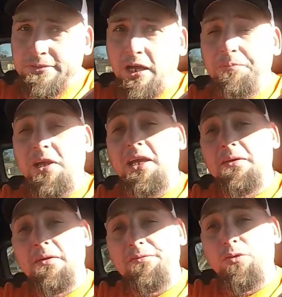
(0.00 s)
Update
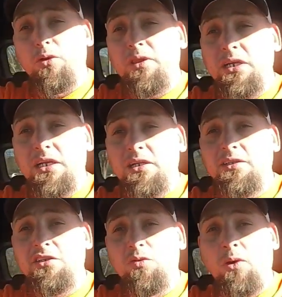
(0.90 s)
for the
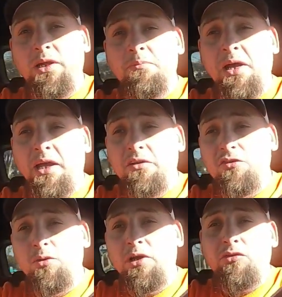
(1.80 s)
D20, my
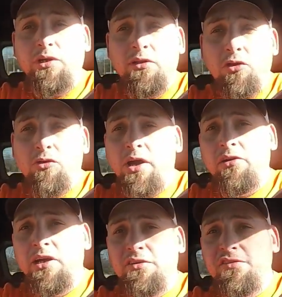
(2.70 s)
23
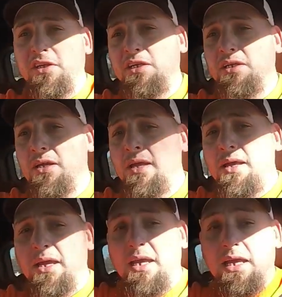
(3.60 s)
Lowrider ST.
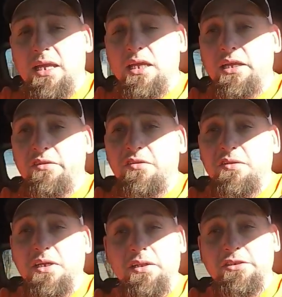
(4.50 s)

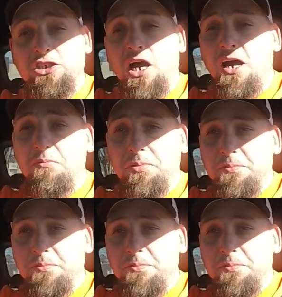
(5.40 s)
It's in the shop.